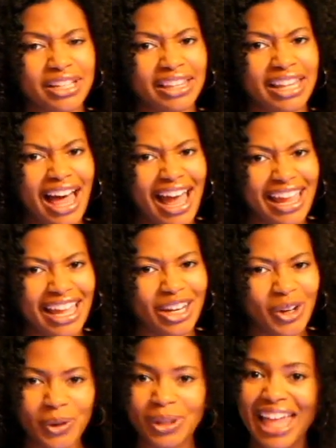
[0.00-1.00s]
a lion
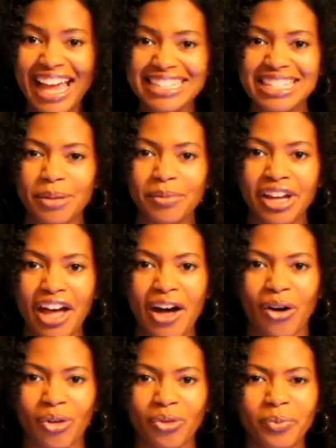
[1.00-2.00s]
who lets him
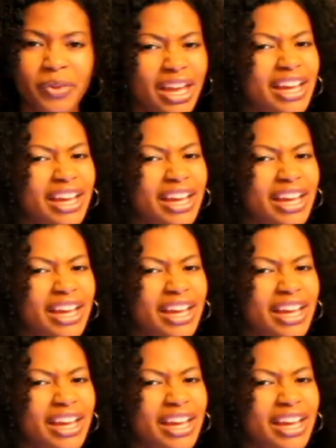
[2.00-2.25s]
go.